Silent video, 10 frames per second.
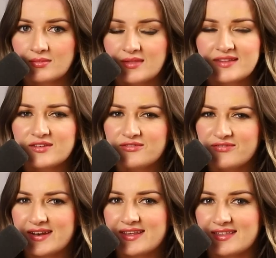That's a
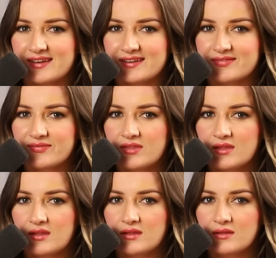funny thing.
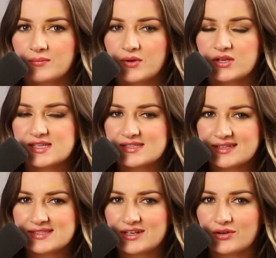Because as I
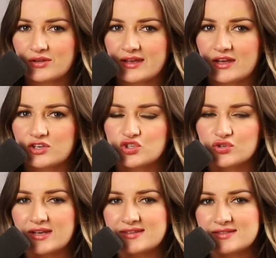said earlier,
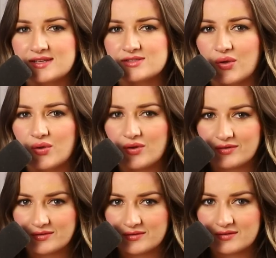trust is
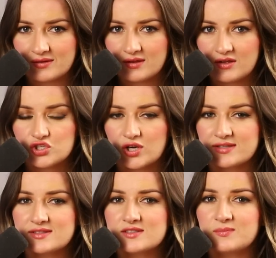earned.
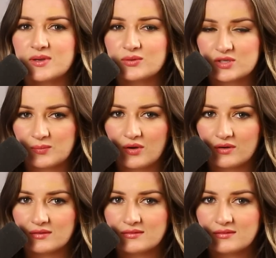Trust is built
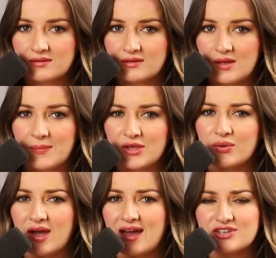upon. But
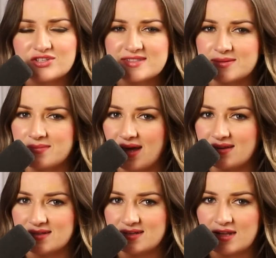you can't just
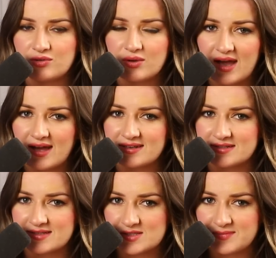demand it and you can't
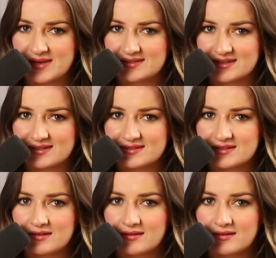expect it.